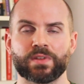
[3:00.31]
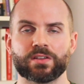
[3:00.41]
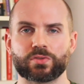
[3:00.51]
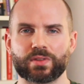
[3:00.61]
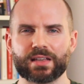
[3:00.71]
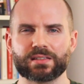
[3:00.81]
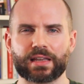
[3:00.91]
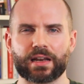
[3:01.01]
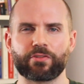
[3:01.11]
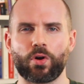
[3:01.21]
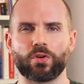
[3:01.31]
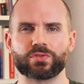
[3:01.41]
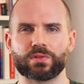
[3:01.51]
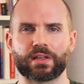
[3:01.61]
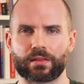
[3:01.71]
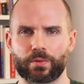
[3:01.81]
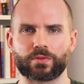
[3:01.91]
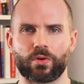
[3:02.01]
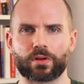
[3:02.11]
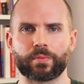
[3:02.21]
So that's the kind of causal link that we're
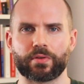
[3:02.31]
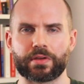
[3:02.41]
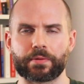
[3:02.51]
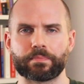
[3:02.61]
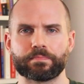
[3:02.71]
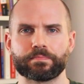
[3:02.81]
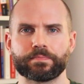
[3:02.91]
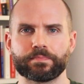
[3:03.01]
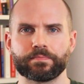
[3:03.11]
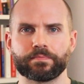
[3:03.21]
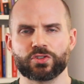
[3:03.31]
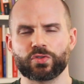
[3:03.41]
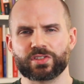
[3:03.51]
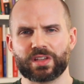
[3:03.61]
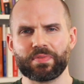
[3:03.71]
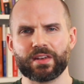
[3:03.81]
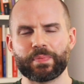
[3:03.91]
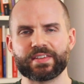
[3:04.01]
talking about here. So there's something to be